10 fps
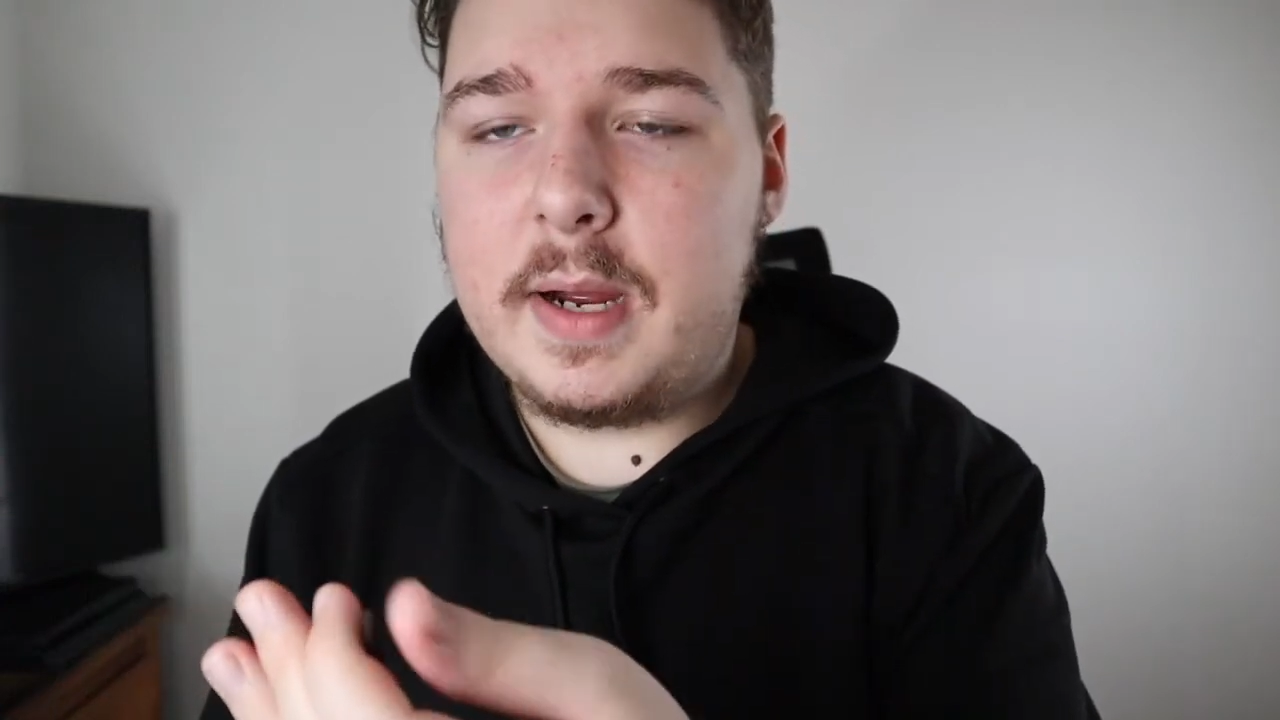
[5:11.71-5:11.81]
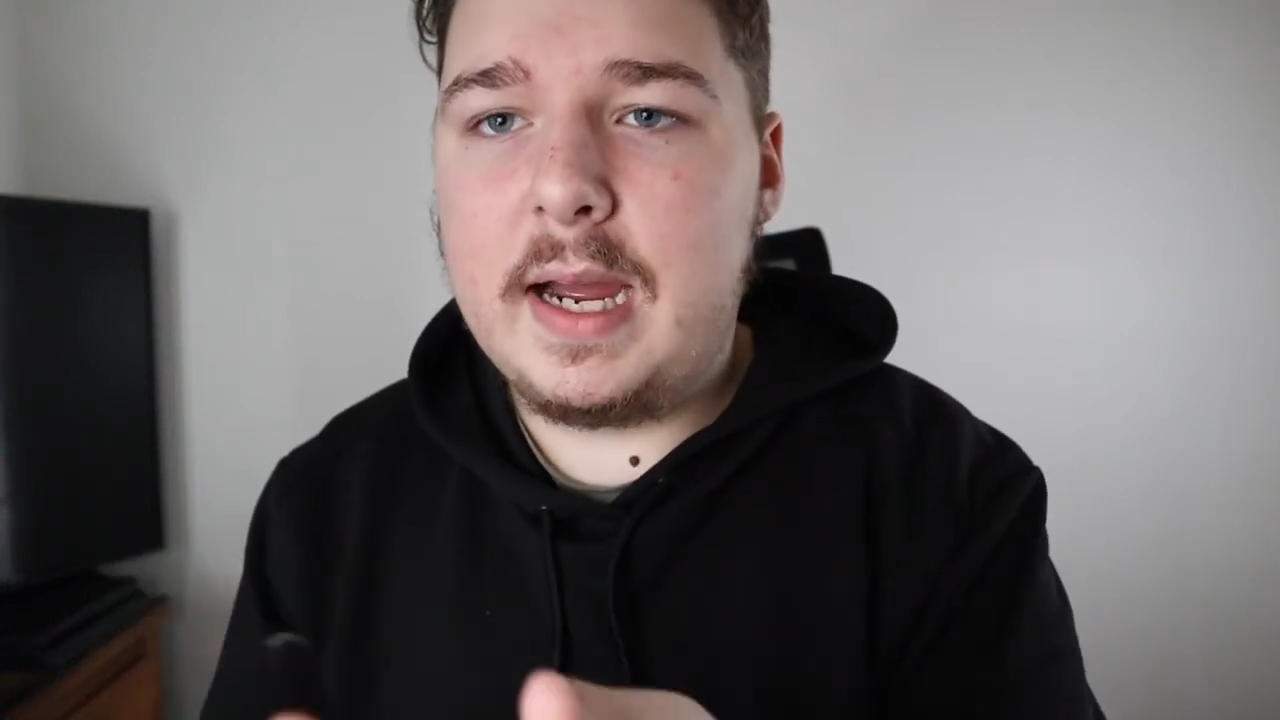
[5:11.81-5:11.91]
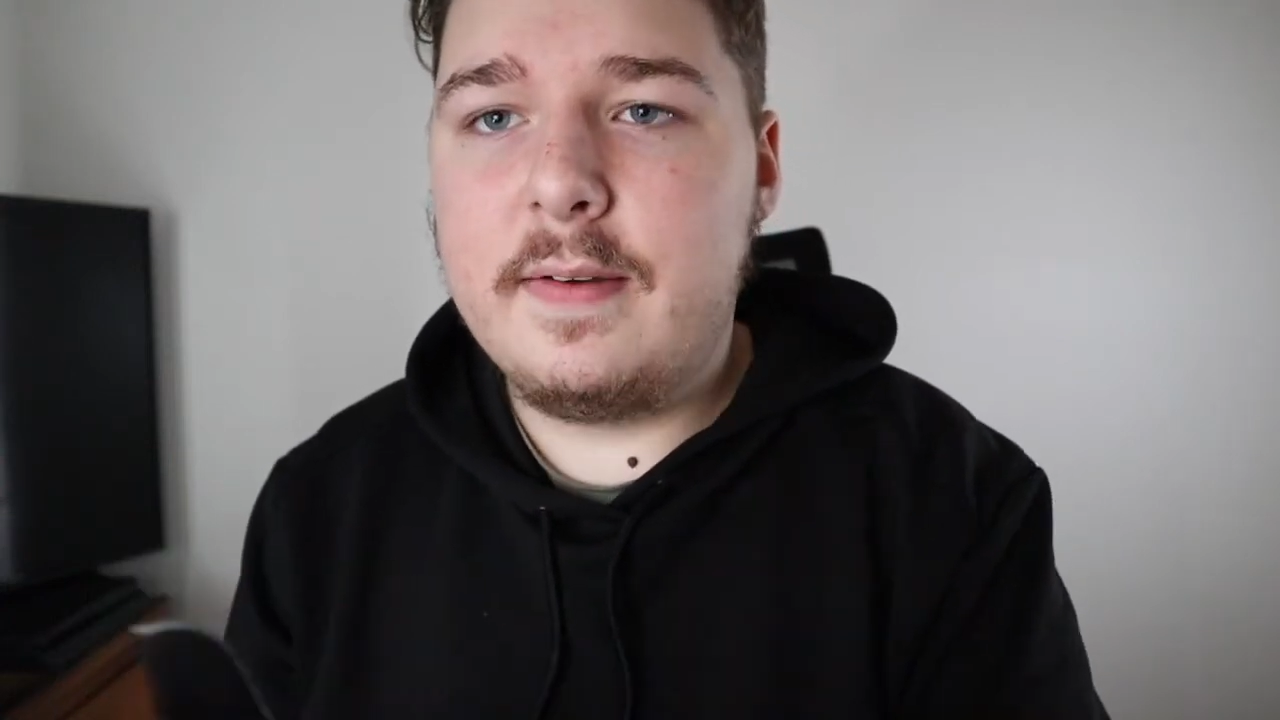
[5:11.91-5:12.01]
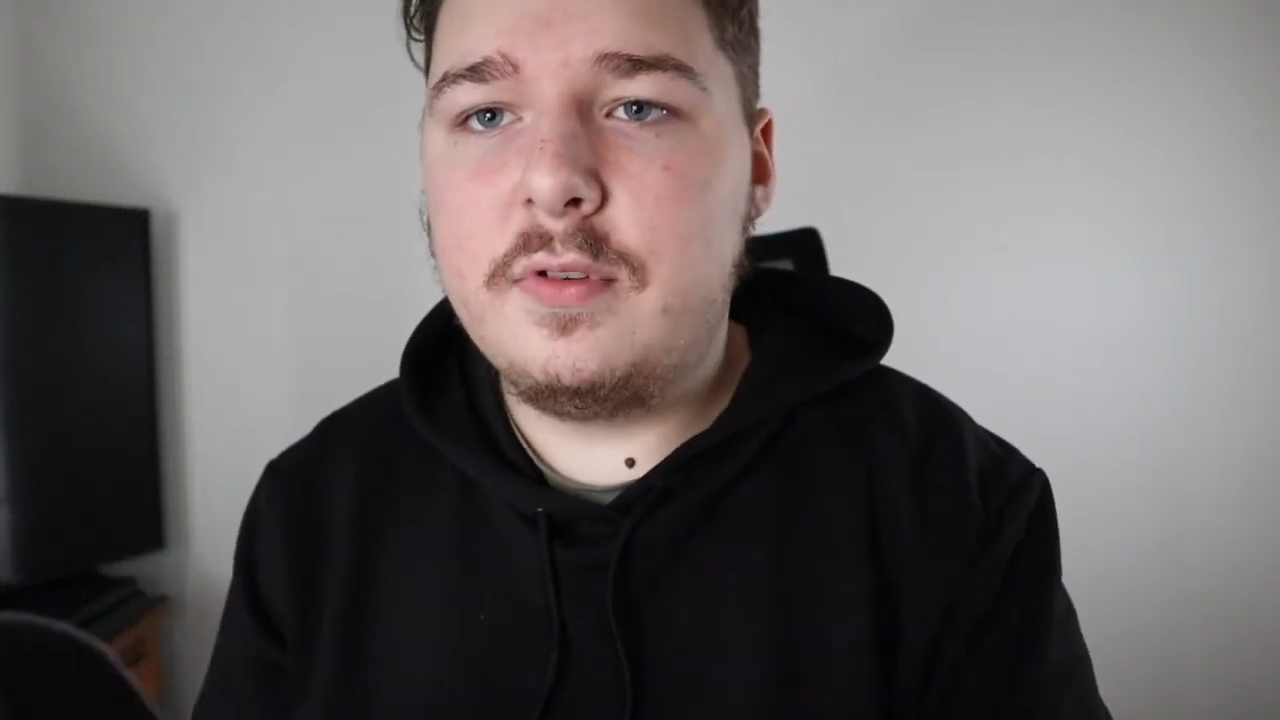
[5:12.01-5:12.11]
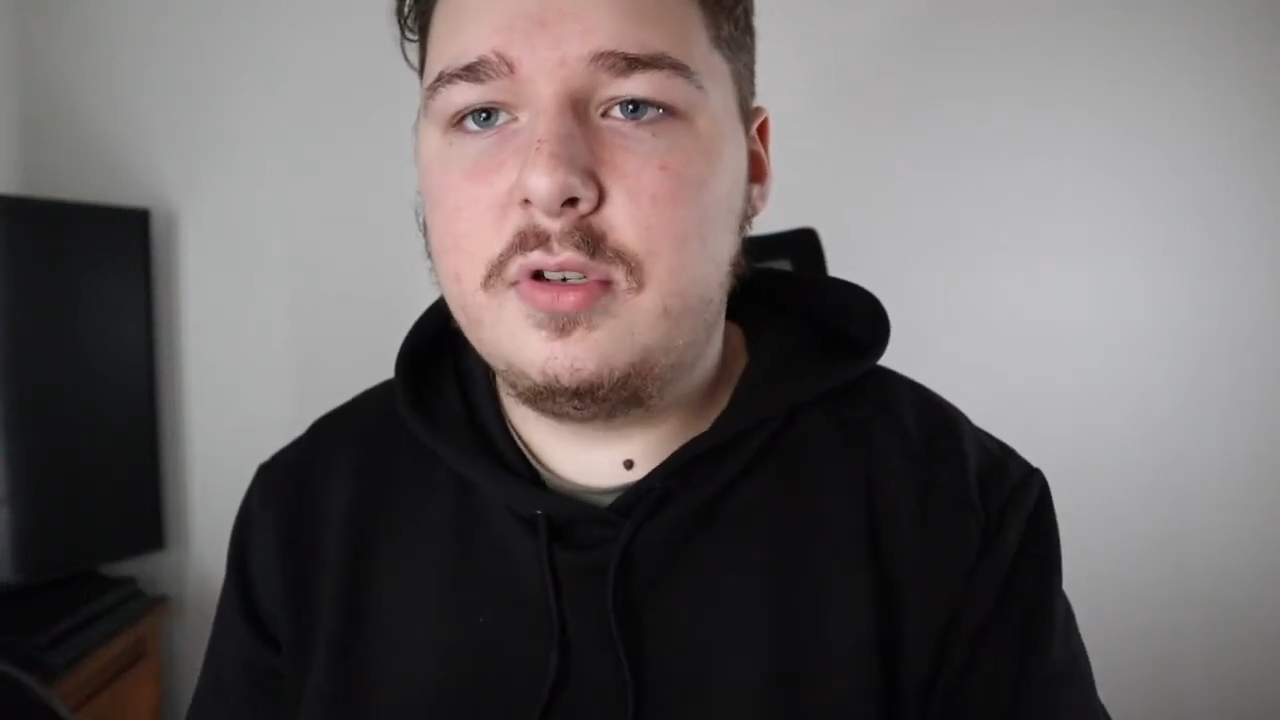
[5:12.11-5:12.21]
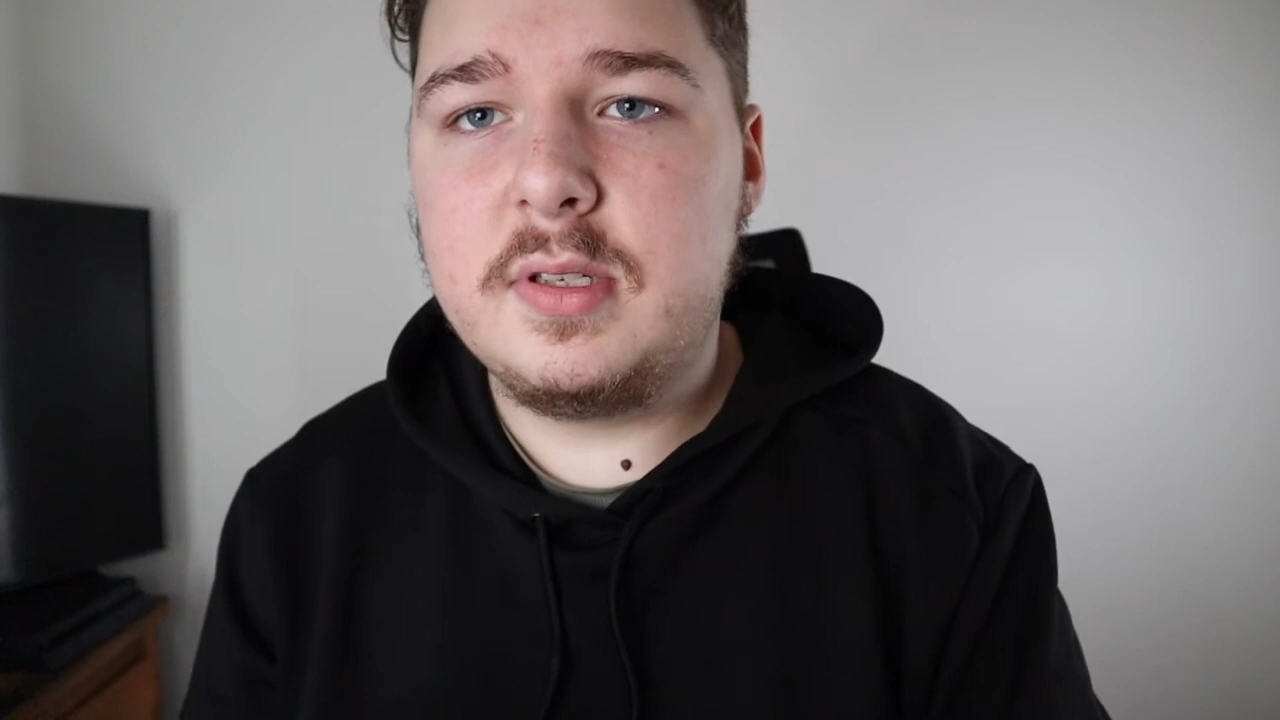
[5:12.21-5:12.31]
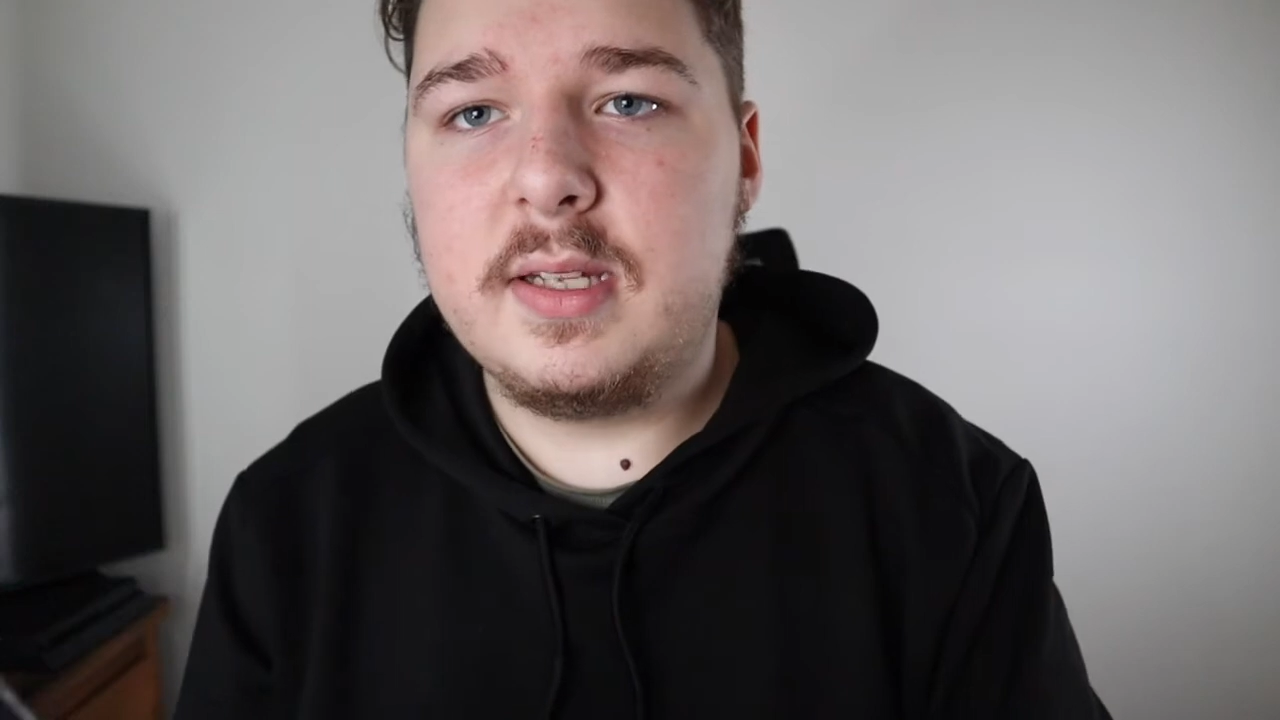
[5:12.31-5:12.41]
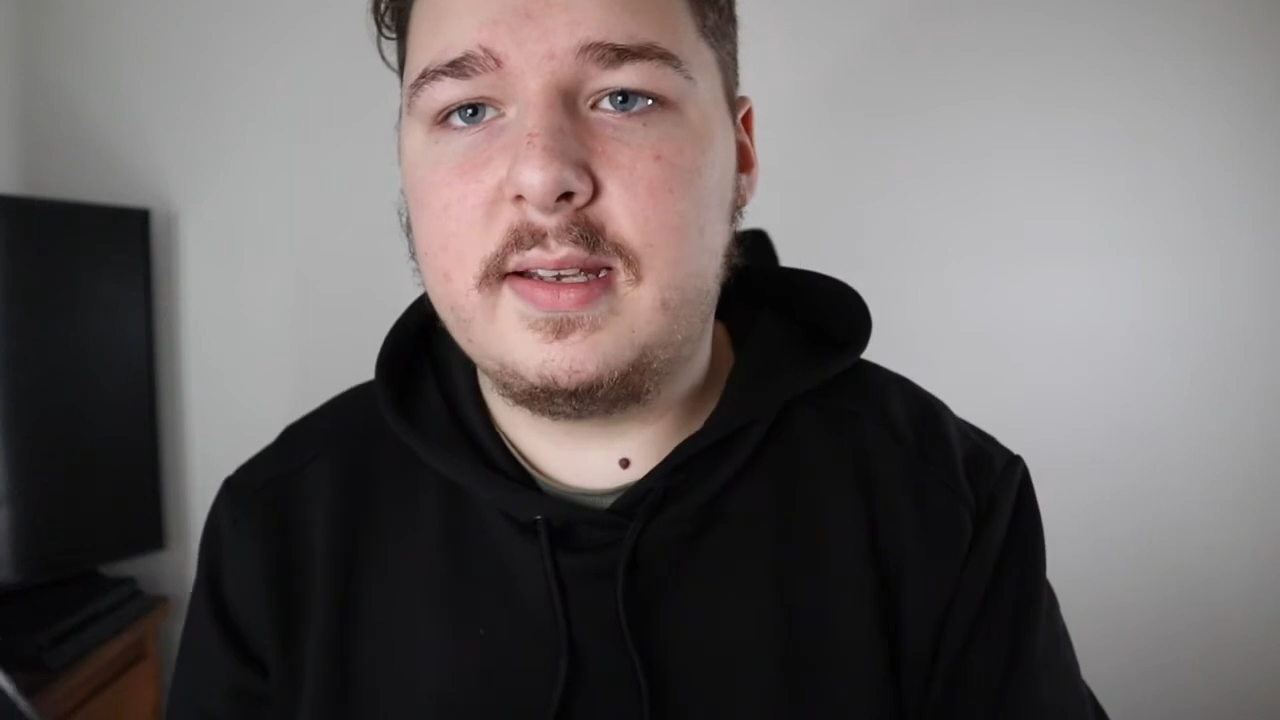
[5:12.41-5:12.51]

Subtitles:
I have used it to